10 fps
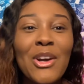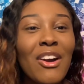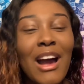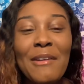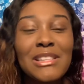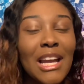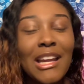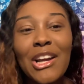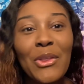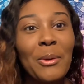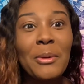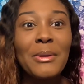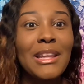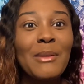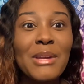girl, obviously I didn't go through
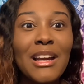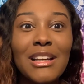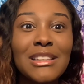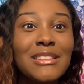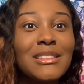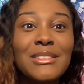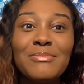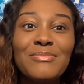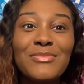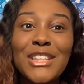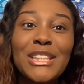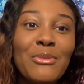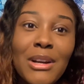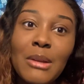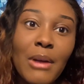with it because she
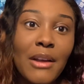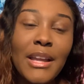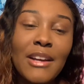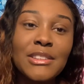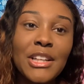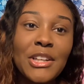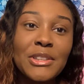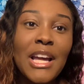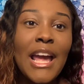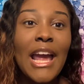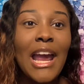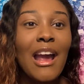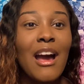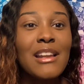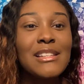running around downstairs. And
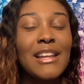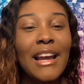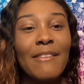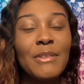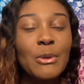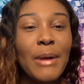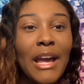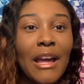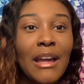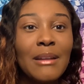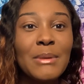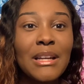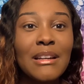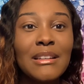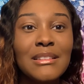honestly, like I feel bad
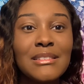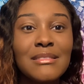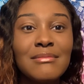because